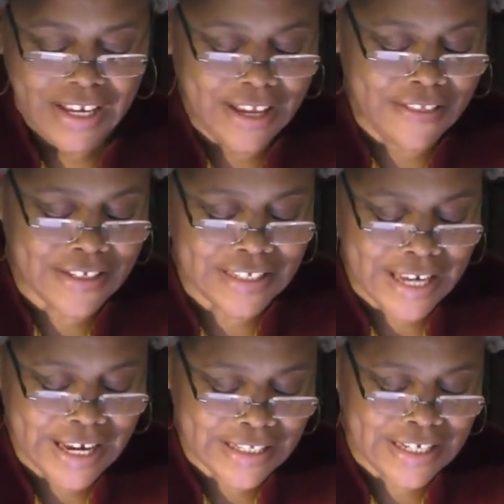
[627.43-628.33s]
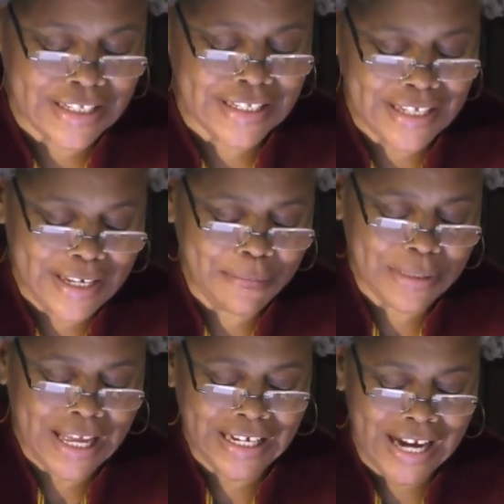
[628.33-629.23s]
In this text, it seemed
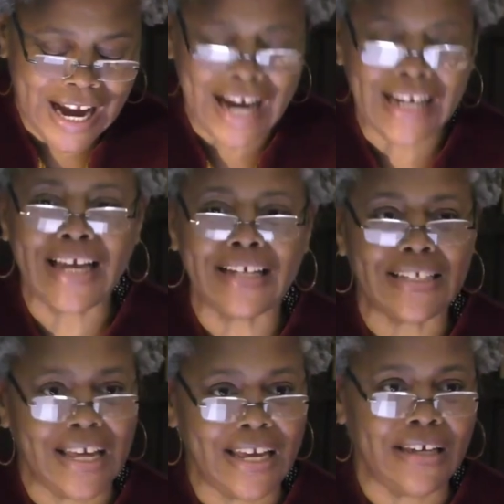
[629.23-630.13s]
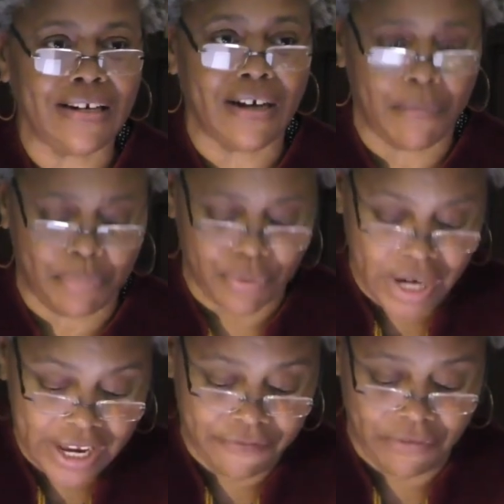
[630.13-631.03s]
like God had taken a
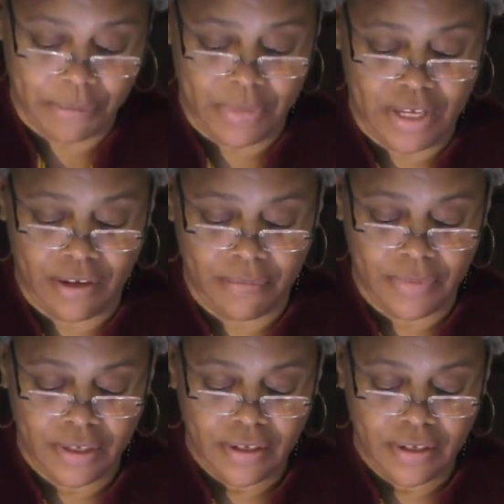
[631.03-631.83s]
break from them.